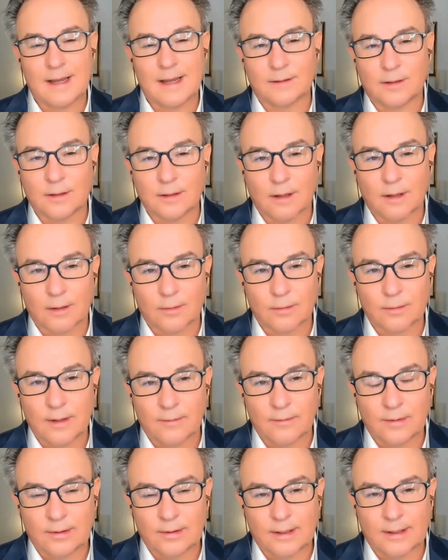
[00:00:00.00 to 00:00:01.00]
Ken, good luck with
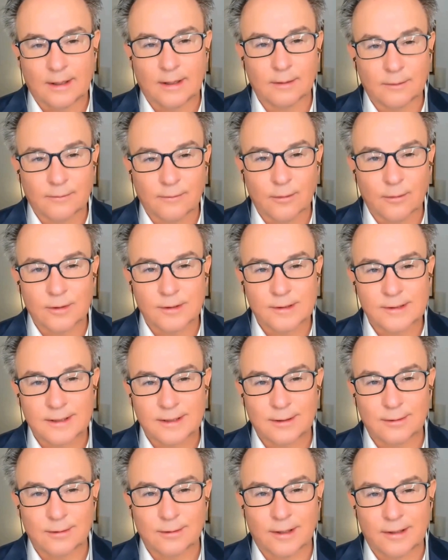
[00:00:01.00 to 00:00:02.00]
everything. I look forward to
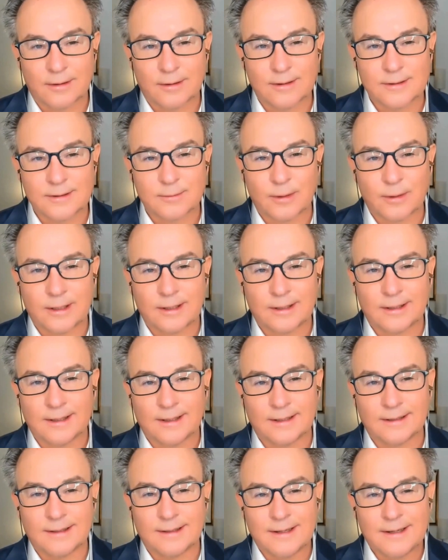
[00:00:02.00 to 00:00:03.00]
seeing you later this week,
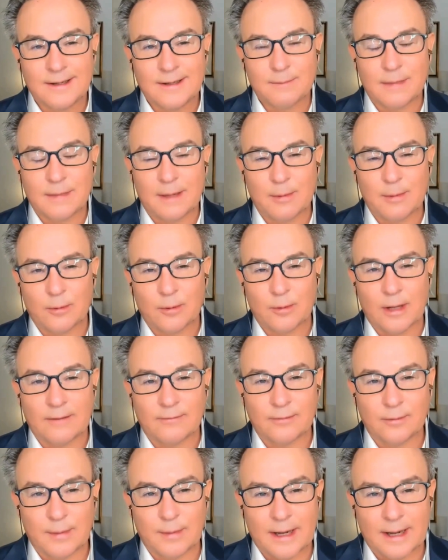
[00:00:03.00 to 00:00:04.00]
and maybe we'll
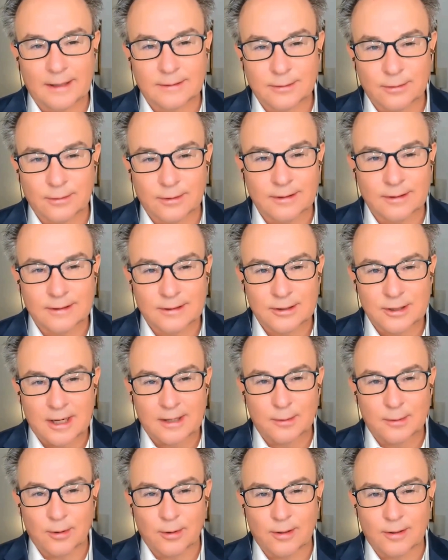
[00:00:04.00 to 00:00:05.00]
have you back during the
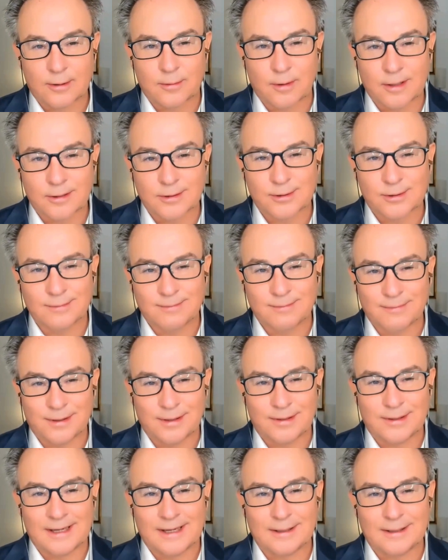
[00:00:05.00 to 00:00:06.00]
January crush.
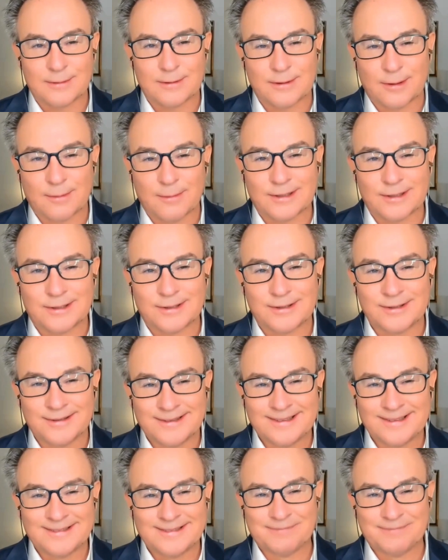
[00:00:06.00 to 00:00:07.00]
But thank you so much.